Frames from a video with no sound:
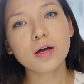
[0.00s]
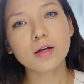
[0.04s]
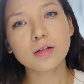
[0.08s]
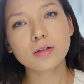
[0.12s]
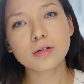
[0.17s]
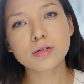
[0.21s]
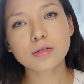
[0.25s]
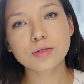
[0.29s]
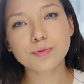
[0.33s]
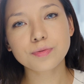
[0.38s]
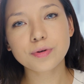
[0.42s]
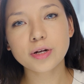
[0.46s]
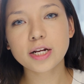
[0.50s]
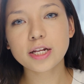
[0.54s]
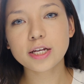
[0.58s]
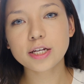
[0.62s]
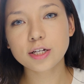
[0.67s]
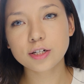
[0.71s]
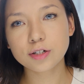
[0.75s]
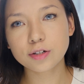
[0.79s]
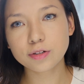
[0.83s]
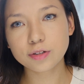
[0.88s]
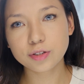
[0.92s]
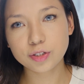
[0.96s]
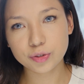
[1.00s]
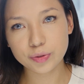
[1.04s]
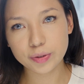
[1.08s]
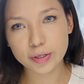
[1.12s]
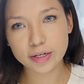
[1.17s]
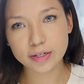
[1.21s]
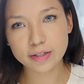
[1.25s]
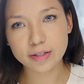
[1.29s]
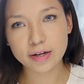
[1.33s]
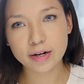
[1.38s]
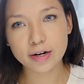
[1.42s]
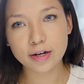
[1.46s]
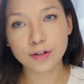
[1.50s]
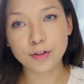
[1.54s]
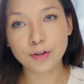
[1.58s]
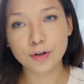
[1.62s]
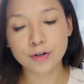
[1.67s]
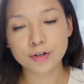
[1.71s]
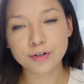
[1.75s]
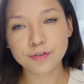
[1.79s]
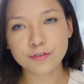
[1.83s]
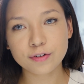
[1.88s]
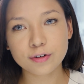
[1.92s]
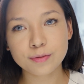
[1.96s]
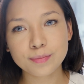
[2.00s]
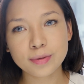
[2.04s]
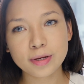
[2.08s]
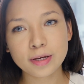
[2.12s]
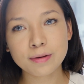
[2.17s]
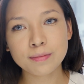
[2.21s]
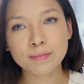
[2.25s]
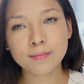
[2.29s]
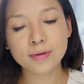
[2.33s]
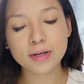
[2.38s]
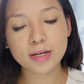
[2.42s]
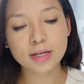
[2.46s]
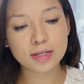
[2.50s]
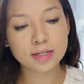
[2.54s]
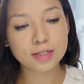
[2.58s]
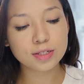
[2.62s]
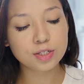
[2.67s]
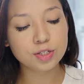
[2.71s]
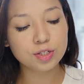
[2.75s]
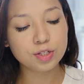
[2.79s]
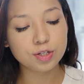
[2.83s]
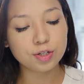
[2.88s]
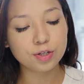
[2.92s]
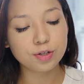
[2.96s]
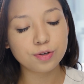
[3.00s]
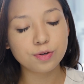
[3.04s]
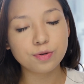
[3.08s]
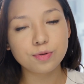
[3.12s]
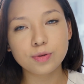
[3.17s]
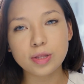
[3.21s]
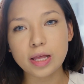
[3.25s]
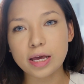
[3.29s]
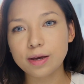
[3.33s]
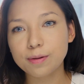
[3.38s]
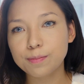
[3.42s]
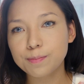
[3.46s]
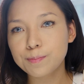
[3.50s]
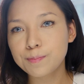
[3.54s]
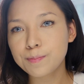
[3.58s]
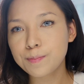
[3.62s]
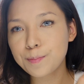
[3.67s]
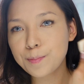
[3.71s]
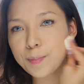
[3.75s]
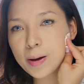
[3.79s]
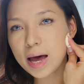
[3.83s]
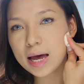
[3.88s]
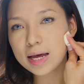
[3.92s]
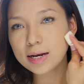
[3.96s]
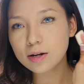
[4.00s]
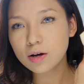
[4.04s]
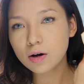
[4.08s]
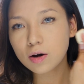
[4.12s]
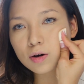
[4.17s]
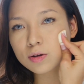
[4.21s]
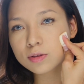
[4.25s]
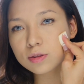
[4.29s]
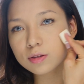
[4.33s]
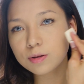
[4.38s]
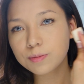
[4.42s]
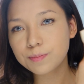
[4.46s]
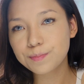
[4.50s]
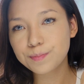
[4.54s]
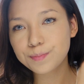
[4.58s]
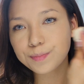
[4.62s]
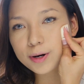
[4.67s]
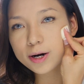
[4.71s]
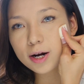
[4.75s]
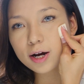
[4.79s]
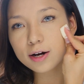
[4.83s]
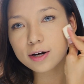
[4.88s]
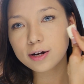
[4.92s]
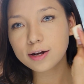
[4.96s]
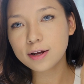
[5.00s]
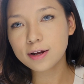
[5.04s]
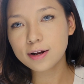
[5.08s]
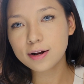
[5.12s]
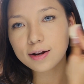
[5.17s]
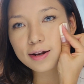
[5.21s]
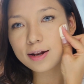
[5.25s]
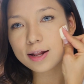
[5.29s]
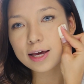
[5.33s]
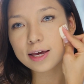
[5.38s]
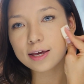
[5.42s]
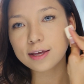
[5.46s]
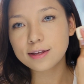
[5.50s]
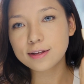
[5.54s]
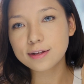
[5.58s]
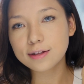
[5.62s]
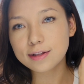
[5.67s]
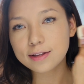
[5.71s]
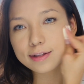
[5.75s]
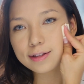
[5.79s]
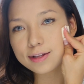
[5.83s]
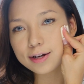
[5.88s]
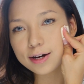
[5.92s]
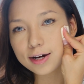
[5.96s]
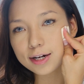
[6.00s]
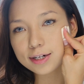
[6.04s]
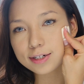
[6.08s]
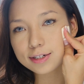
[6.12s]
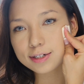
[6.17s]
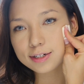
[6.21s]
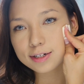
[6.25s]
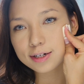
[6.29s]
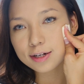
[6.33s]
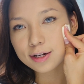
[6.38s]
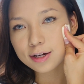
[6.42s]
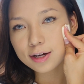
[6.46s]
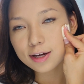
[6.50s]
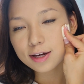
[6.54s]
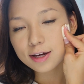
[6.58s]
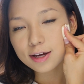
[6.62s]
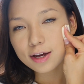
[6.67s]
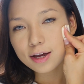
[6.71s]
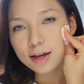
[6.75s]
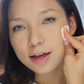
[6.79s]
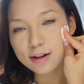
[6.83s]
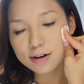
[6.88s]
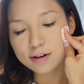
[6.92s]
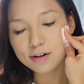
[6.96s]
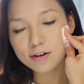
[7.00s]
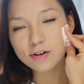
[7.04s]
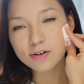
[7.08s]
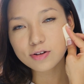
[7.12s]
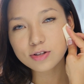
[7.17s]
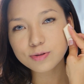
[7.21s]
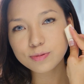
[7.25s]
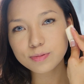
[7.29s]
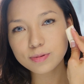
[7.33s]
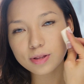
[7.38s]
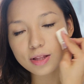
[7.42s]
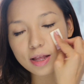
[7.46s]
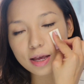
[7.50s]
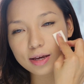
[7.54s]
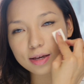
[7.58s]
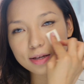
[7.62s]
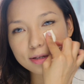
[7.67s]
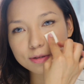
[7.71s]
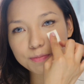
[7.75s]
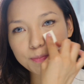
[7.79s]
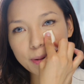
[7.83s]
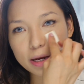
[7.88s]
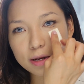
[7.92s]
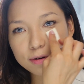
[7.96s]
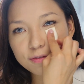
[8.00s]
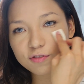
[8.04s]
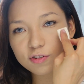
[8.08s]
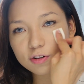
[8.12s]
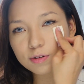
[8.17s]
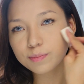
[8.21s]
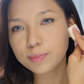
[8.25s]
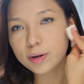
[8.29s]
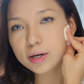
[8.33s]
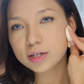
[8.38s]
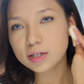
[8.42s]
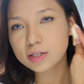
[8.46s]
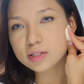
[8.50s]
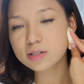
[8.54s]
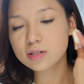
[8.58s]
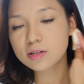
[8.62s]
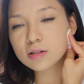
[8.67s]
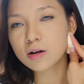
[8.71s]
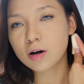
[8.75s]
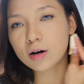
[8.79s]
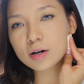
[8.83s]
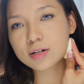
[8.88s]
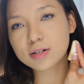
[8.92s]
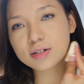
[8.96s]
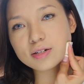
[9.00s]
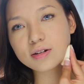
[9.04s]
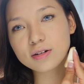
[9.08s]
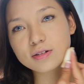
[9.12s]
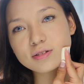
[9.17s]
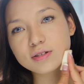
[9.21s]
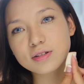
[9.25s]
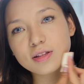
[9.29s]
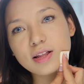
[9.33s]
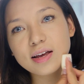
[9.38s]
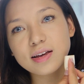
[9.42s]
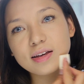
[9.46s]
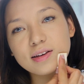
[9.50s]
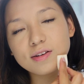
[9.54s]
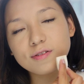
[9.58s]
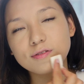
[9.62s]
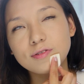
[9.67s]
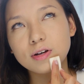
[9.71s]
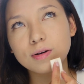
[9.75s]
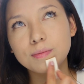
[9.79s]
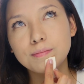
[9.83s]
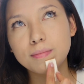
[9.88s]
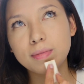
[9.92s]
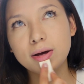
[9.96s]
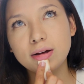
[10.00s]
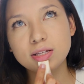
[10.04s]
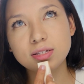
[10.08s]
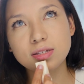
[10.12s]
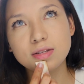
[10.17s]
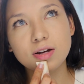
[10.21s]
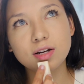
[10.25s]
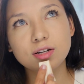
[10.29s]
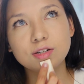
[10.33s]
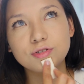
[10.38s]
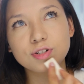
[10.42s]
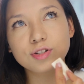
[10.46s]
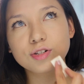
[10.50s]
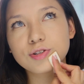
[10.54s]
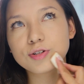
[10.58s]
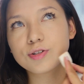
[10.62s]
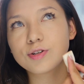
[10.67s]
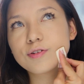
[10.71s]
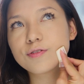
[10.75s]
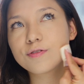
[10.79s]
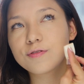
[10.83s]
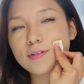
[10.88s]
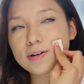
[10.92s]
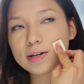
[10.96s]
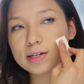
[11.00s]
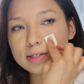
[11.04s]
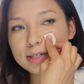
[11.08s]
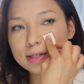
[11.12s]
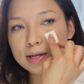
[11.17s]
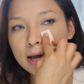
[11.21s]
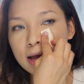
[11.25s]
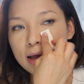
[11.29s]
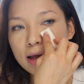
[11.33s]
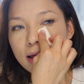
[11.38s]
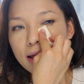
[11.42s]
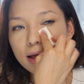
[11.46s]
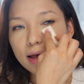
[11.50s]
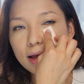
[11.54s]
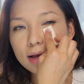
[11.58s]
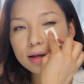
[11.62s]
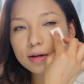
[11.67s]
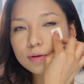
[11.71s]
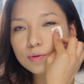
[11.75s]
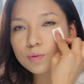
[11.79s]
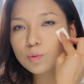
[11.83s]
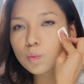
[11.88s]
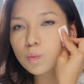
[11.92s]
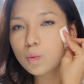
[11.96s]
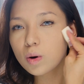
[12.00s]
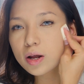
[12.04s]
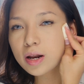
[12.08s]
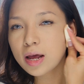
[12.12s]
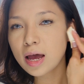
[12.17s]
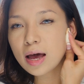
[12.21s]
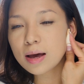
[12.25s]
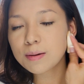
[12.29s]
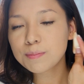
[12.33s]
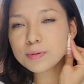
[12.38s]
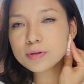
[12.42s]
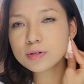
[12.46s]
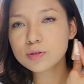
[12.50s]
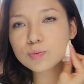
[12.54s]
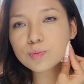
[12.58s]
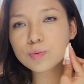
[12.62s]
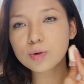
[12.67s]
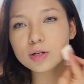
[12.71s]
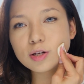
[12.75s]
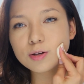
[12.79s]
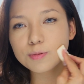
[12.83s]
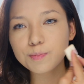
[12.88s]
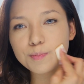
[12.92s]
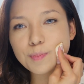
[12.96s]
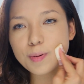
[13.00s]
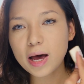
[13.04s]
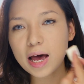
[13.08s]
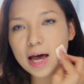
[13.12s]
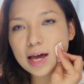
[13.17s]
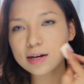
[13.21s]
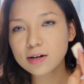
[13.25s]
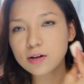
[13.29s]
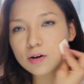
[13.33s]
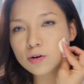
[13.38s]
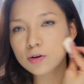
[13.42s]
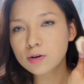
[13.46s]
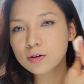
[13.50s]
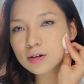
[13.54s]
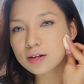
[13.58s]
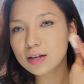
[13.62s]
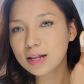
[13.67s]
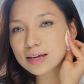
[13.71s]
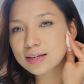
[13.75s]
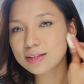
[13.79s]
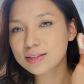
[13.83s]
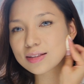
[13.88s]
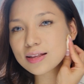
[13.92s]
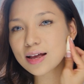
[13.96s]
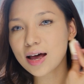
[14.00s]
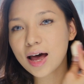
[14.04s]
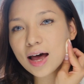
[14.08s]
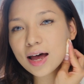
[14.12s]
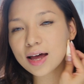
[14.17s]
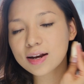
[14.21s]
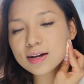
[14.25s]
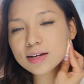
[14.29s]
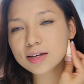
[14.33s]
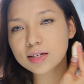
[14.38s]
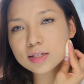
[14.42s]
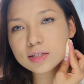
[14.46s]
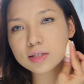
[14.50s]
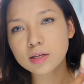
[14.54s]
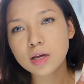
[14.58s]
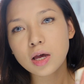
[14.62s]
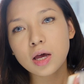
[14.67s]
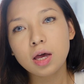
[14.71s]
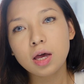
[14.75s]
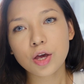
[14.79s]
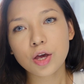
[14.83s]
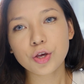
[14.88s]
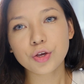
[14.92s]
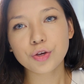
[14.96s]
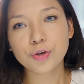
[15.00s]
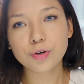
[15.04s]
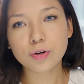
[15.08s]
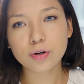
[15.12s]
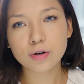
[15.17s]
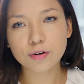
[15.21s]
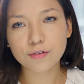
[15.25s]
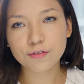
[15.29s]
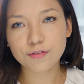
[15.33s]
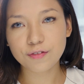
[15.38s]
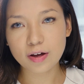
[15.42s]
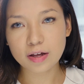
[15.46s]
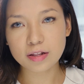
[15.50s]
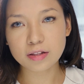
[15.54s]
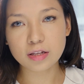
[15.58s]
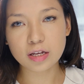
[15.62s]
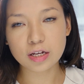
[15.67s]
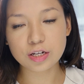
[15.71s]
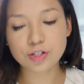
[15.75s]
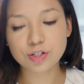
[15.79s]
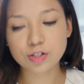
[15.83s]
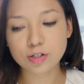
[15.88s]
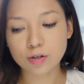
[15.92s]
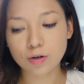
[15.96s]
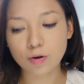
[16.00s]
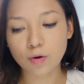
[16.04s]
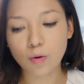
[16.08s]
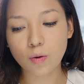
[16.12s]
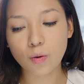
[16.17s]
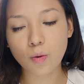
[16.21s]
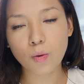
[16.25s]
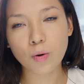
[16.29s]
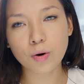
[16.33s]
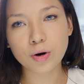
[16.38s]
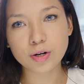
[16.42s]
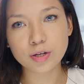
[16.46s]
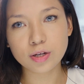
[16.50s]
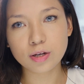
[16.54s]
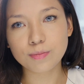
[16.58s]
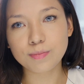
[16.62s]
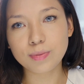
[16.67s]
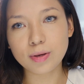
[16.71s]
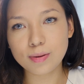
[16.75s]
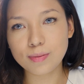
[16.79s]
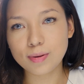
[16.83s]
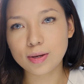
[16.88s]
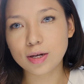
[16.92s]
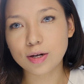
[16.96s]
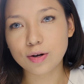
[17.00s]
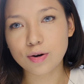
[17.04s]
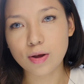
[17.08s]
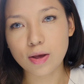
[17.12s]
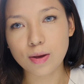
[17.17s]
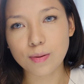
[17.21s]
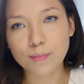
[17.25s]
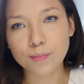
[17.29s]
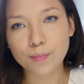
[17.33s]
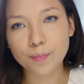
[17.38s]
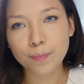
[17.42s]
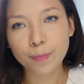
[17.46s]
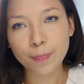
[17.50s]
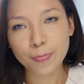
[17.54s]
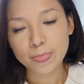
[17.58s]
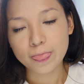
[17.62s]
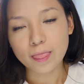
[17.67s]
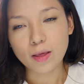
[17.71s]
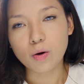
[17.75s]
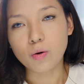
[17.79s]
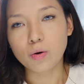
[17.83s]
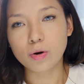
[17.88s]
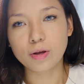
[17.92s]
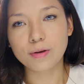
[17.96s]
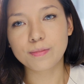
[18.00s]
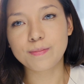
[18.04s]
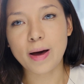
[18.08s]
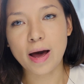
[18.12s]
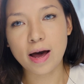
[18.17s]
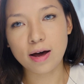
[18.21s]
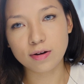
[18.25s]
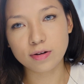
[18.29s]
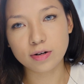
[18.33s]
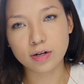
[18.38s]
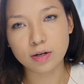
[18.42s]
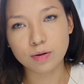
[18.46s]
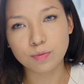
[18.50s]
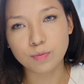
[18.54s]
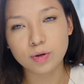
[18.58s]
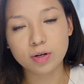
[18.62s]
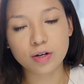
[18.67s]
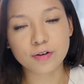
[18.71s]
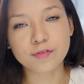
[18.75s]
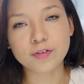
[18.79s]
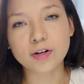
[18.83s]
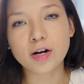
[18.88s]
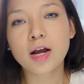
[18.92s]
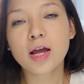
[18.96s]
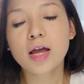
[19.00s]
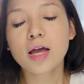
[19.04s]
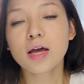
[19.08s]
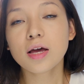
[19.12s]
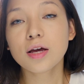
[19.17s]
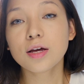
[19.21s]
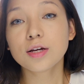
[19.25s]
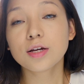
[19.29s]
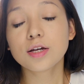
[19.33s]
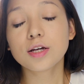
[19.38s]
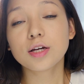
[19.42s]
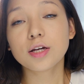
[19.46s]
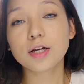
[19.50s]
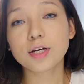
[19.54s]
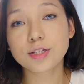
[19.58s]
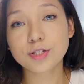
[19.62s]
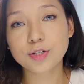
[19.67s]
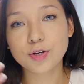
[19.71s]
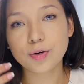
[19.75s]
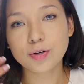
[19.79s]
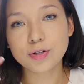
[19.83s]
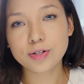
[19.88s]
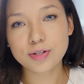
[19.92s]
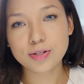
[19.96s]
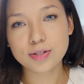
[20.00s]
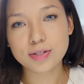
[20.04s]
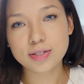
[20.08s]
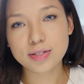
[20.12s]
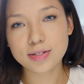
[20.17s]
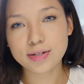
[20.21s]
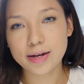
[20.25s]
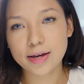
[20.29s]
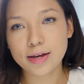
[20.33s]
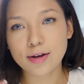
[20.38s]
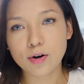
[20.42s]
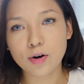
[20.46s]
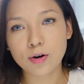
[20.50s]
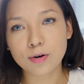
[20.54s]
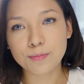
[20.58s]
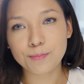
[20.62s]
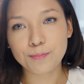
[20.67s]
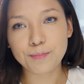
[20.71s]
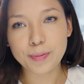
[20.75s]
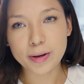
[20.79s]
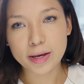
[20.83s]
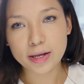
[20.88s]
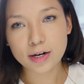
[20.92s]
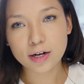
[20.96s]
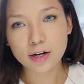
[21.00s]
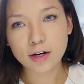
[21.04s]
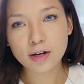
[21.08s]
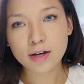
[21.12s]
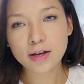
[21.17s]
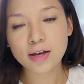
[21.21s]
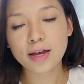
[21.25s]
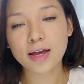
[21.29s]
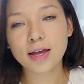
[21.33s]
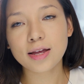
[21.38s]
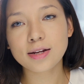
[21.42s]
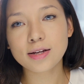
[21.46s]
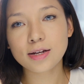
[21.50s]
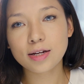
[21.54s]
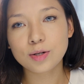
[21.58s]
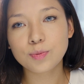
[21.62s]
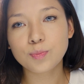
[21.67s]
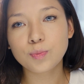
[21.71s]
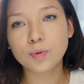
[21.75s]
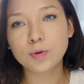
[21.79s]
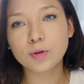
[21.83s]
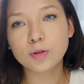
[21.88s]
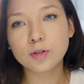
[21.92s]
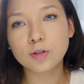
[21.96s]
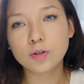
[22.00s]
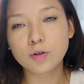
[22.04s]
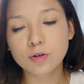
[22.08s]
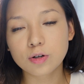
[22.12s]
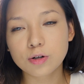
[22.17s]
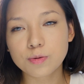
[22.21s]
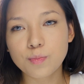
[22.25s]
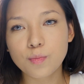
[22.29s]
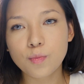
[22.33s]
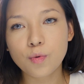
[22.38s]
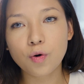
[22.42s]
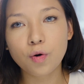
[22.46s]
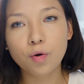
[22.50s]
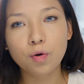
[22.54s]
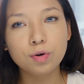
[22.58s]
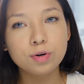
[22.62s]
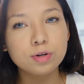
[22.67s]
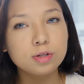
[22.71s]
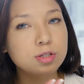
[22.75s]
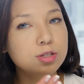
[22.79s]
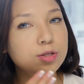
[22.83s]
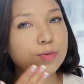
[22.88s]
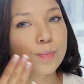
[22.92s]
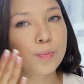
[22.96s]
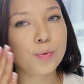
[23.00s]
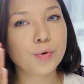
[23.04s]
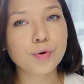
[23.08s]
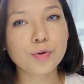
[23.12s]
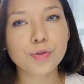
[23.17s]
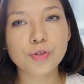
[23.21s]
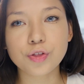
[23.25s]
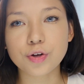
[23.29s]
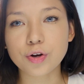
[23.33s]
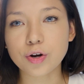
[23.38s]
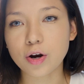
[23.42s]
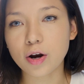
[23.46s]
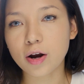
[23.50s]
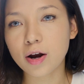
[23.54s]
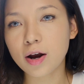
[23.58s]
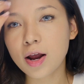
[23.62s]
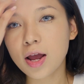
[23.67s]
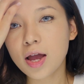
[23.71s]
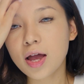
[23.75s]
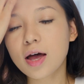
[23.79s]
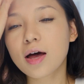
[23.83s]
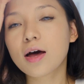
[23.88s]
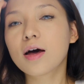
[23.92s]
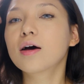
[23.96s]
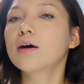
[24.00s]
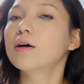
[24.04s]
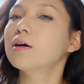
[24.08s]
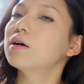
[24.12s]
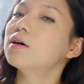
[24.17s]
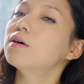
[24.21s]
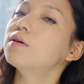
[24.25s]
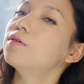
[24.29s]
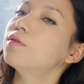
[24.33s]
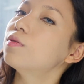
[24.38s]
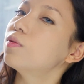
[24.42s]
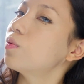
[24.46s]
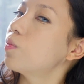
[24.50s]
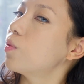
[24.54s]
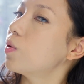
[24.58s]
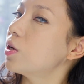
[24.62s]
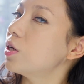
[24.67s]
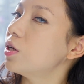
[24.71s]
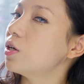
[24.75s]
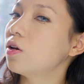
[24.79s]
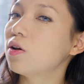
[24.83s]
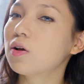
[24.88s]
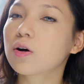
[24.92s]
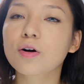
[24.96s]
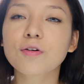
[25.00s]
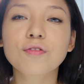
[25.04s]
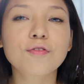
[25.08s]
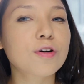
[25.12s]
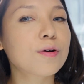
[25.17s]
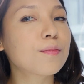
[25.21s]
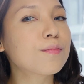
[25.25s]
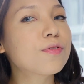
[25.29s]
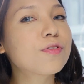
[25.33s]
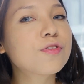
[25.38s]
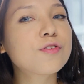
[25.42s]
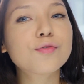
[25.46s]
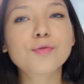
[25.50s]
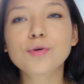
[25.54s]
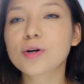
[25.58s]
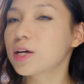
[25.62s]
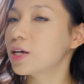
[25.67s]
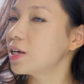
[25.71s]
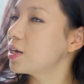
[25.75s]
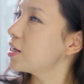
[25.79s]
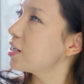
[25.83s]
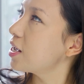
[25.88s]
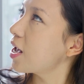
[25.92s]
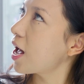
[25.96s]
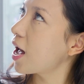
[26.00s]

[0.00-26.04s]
this really cool trick that I learned from him is to like pat on the product like that. And it looks like it's painful, but it's not. It's like giving a massage to your face. And what happens when you pat on like that is your foundation or your BB cream or your powder, whatever, it's going to stay on better, and it will look more smoother when you look from 3D